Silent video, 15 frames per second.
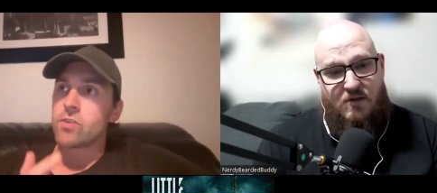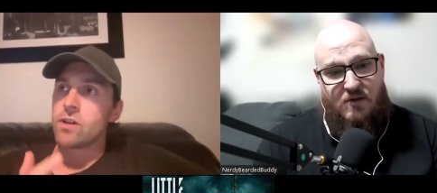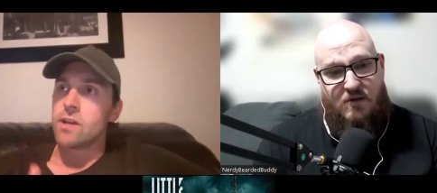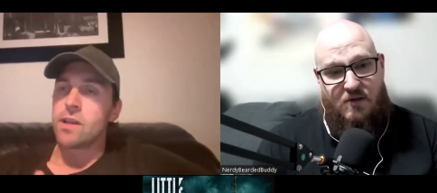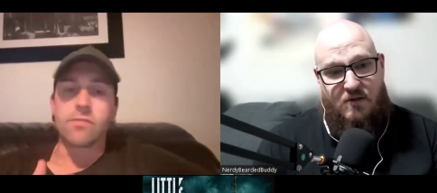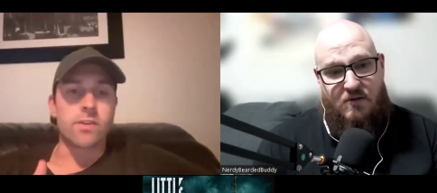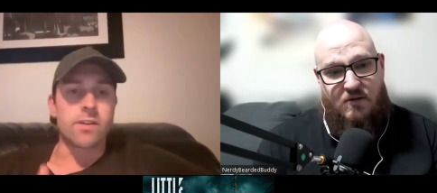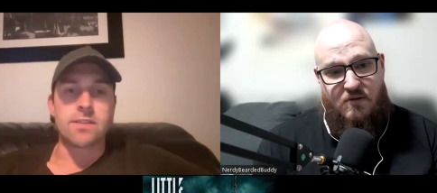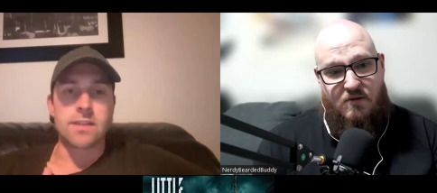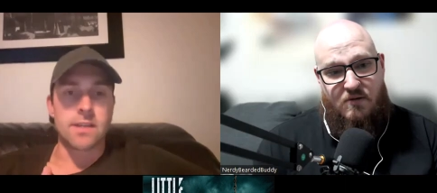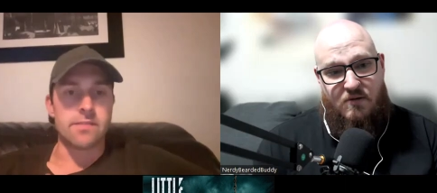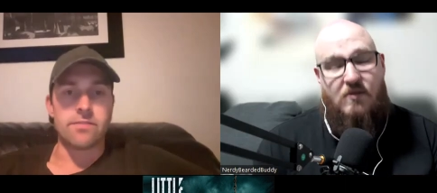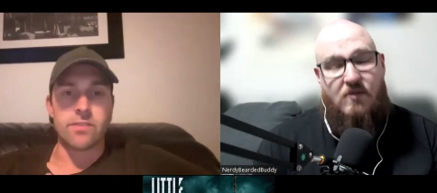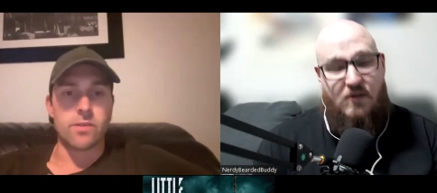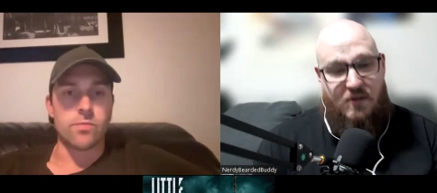Speaker 1: absolutely love
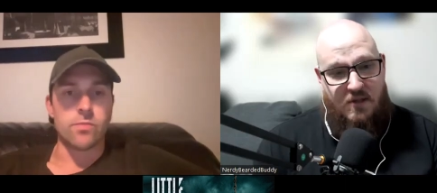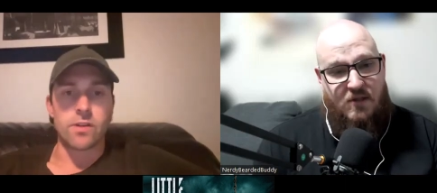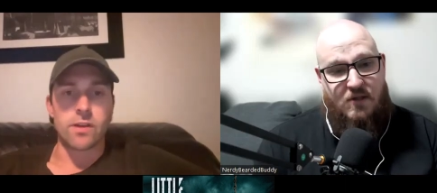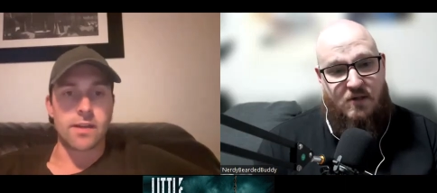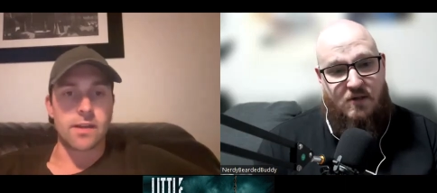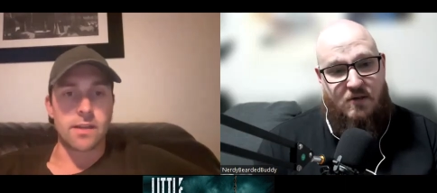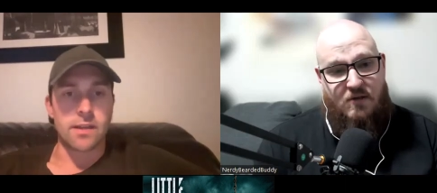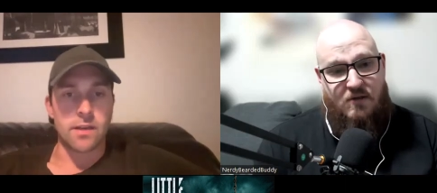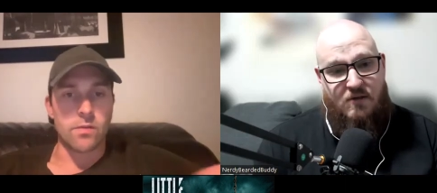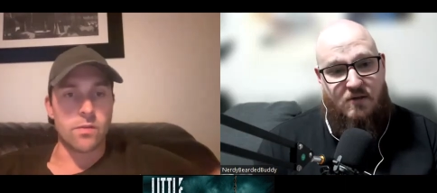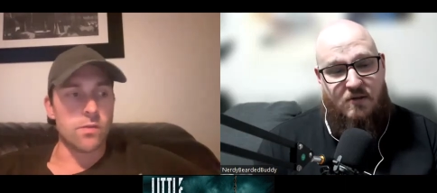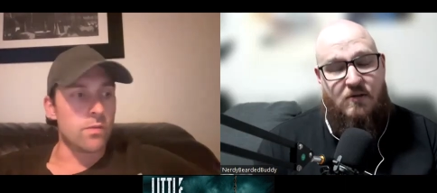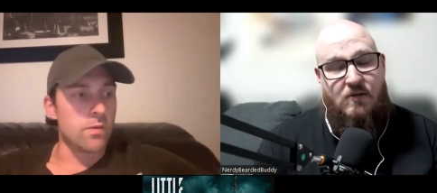contained films. Like you know,